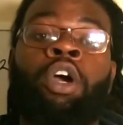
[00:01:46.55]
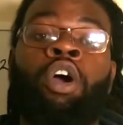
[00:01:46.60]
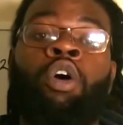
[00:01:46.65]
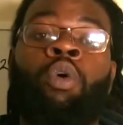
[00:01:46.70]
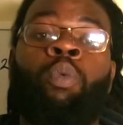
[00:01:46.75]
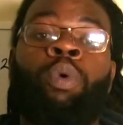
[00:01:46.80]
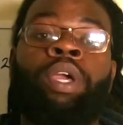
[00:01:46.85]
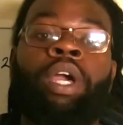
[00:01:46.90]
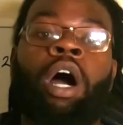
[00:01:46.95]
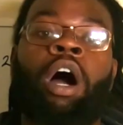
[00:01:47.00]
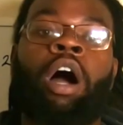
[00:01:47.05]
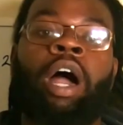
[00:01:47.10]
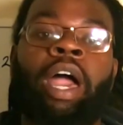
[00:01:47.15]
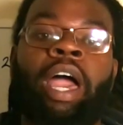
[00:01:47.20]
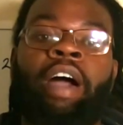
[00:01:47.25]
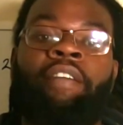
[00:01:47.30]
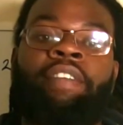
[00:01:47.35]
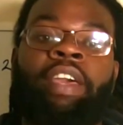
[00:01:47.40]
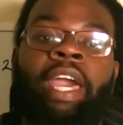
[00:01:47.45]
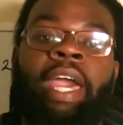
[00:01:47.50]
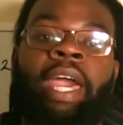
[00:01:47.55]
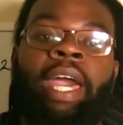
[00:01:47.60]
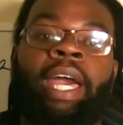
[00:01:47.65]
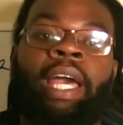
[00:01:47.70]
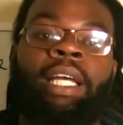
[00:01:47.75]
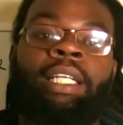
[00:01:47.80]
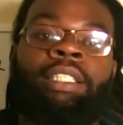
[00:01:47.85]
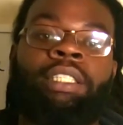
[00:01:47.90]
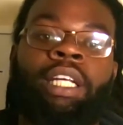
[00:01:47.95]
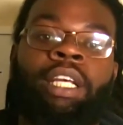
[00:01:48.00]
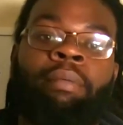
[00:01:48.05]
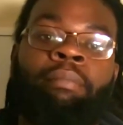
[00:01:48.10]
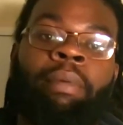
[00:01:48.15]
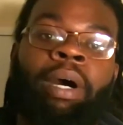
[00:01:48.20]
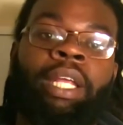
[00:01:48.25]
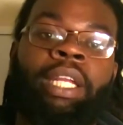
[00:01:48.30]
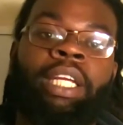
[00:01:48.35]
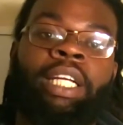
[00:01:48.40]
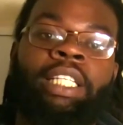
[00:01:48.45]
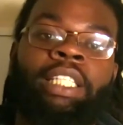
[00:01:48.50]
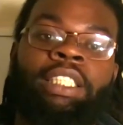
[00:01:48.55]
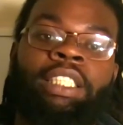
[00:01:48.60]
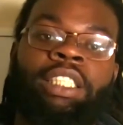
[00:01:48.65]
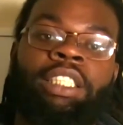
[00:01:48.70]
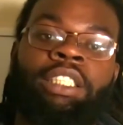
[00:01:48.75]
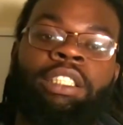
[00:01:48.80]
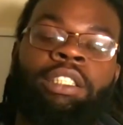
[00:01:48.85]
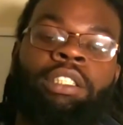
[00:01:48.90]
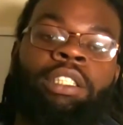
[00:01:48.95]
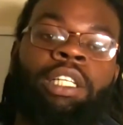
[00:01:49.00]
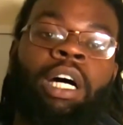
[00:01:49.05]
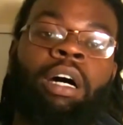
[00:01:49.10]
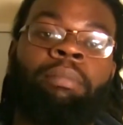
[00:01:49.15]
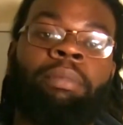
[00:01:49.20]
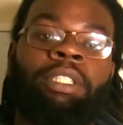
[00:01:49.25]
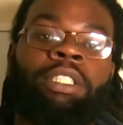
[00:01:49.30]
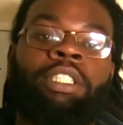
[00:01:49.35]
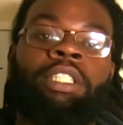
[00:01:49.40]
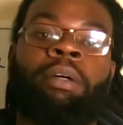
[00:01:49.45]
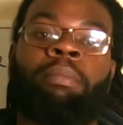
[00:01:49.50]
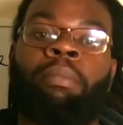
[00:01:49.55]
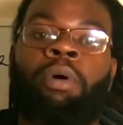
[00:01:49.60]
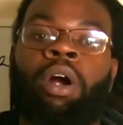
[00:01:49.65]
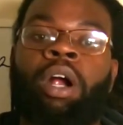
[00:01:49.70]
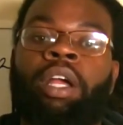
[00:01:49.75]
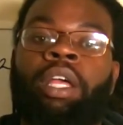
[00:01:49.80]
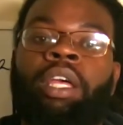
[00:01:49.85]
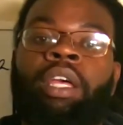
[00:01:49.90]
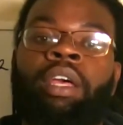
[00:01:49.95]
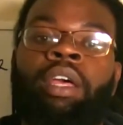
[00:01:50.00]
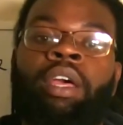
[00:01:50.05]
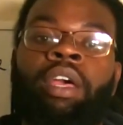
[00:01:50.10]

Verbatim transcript: we all have cash and money is just dumped into the market